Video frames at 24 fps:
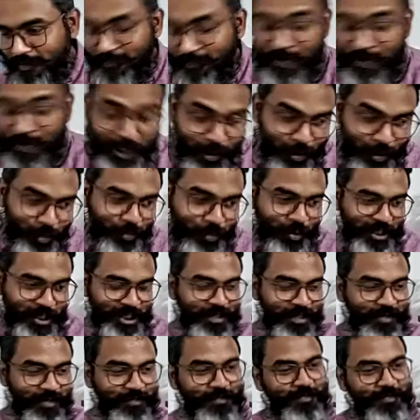Very good
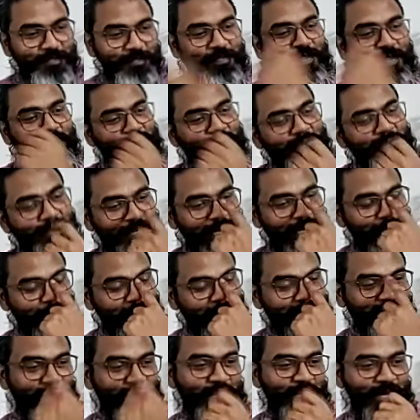question. Let
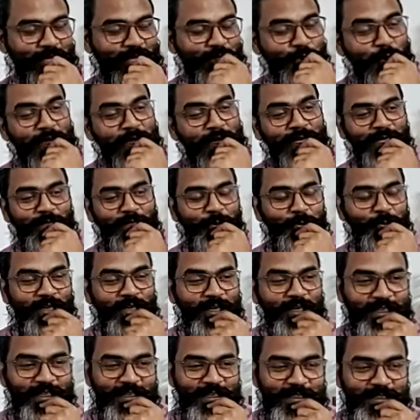me think. 20 to
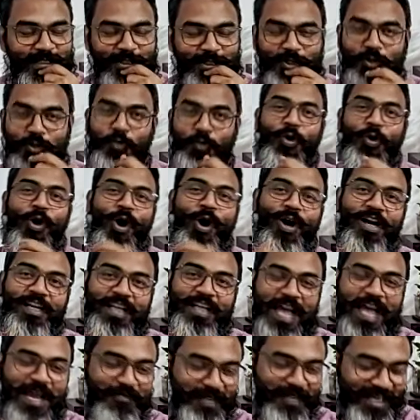30 years is too long
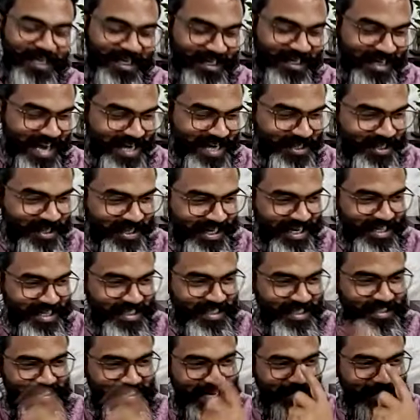a time in international
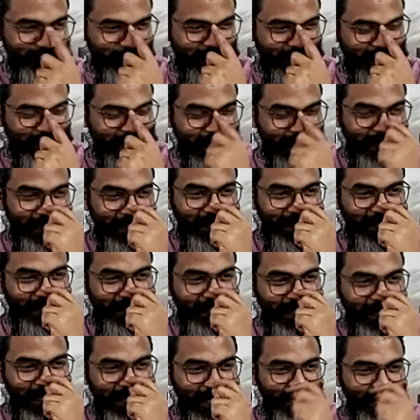relations, actually.
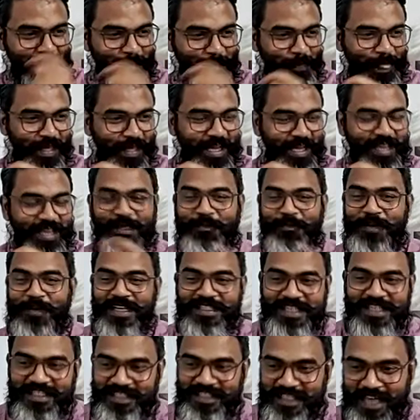In the
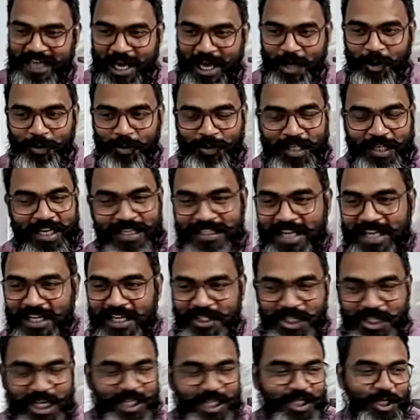present scenario, things
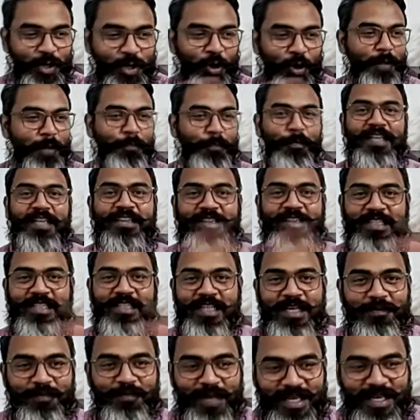are changing on a
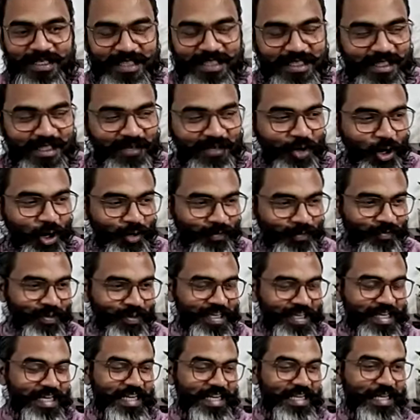monthly basis, if not
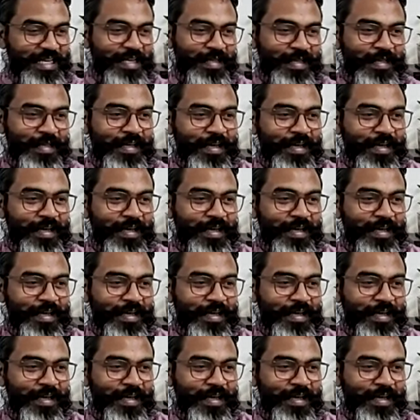weekly.